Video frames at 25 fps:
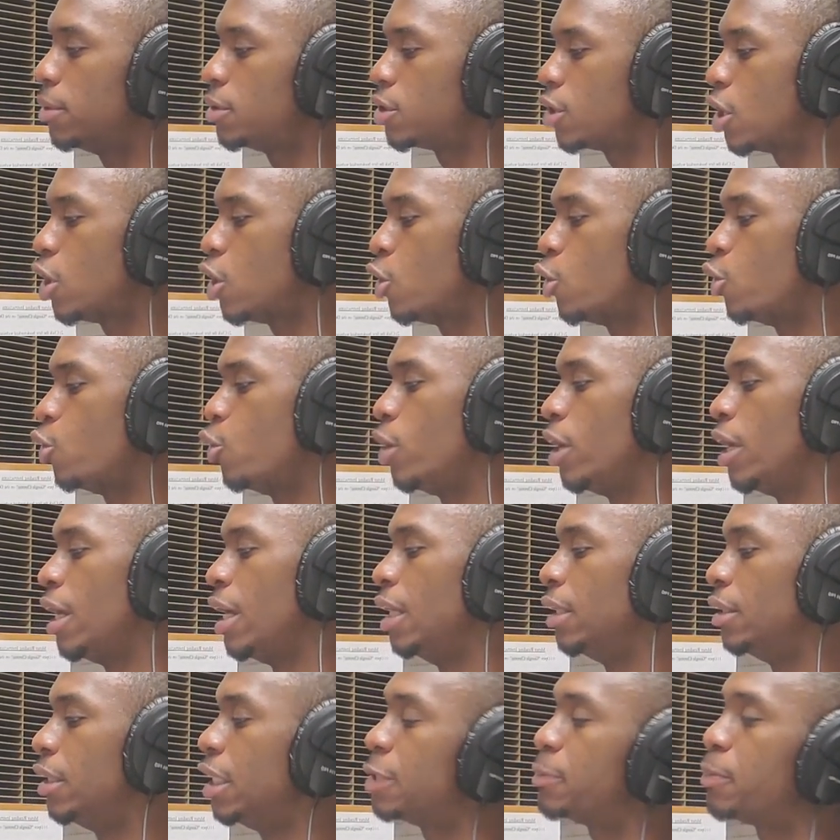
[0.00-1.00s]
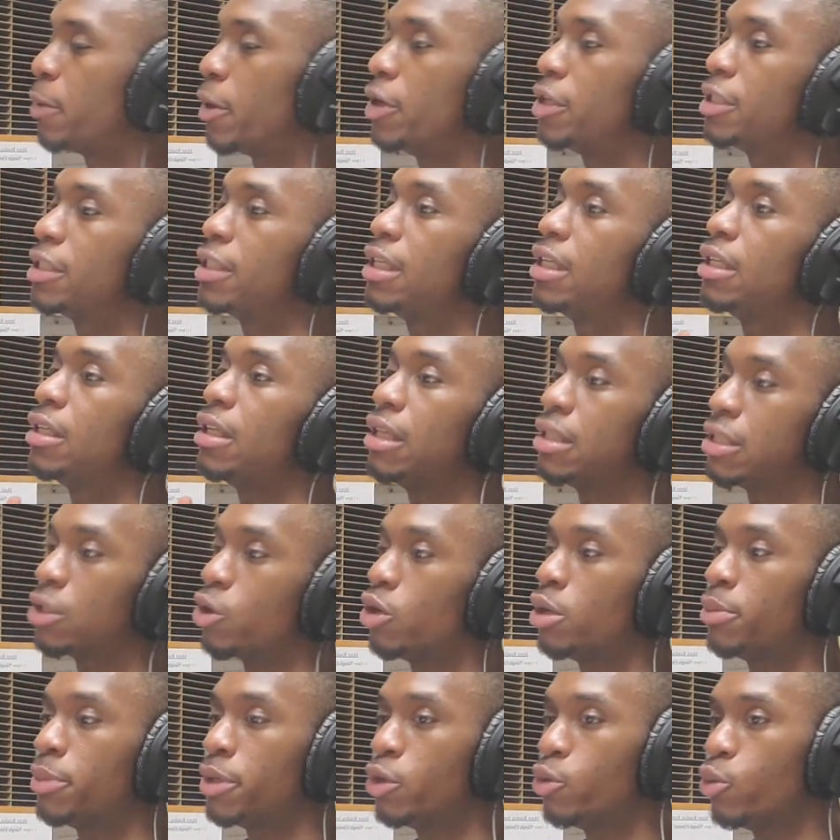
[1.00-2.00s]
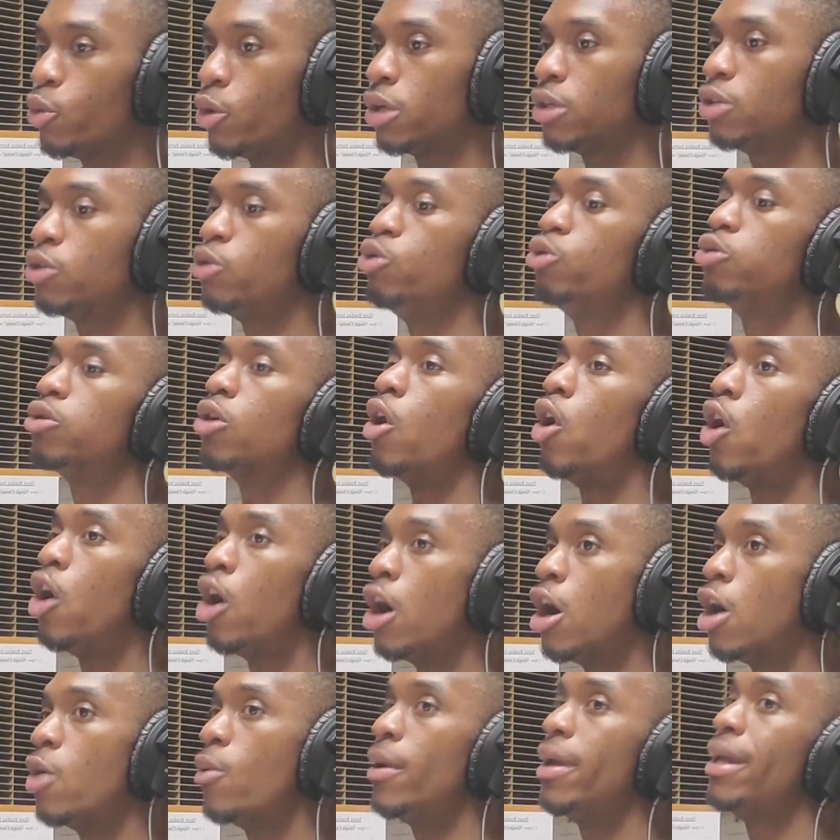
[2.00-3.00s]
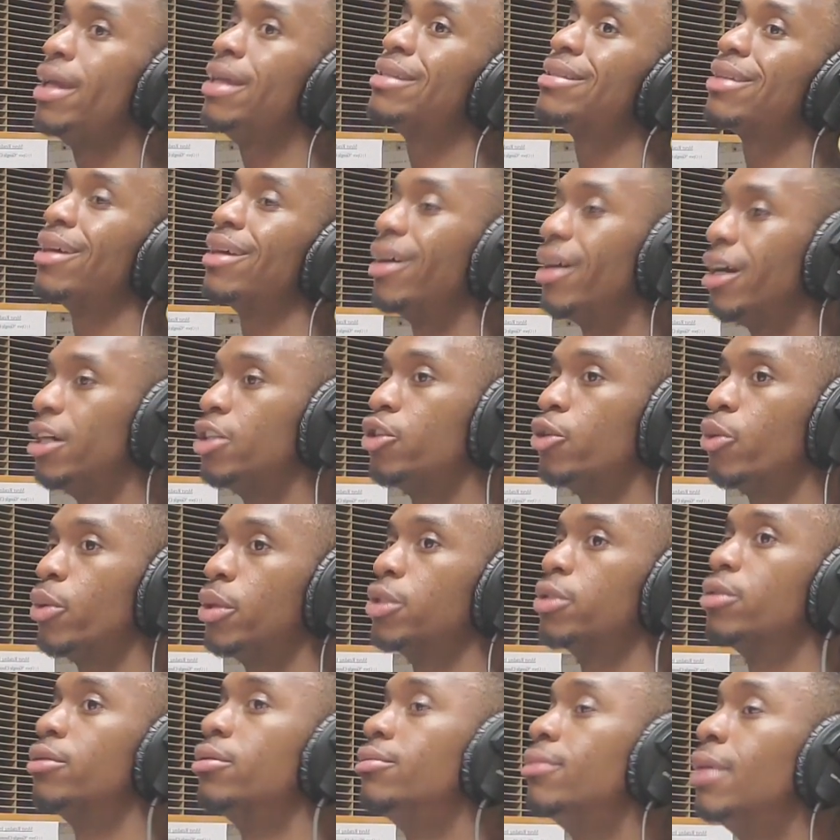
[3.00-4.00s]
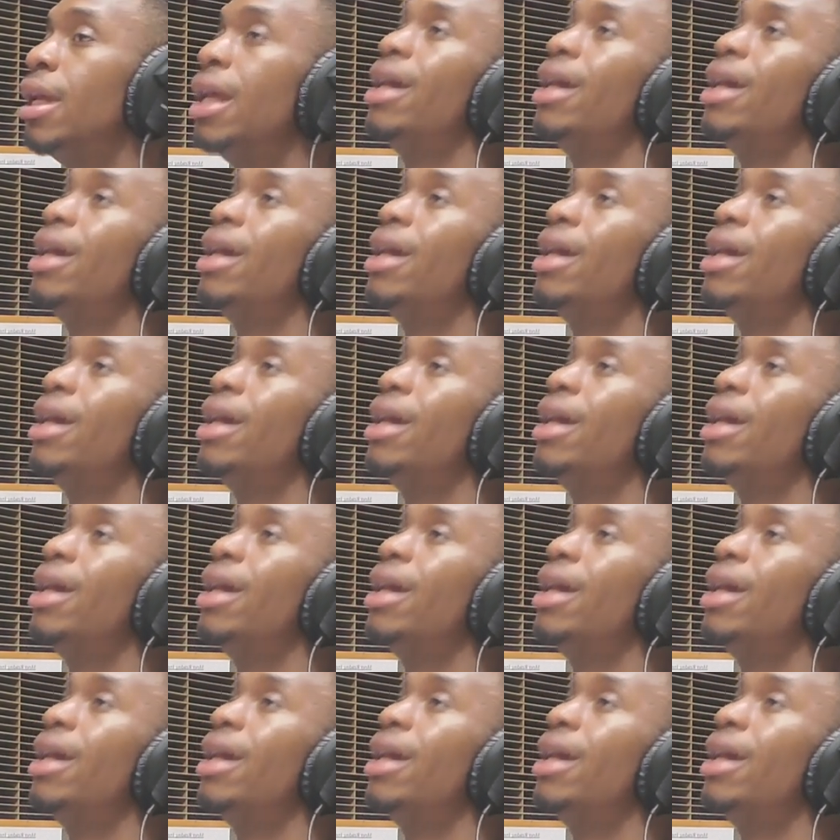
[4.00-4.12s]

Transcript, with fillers: So this person is going to be the one who's always 100 with you.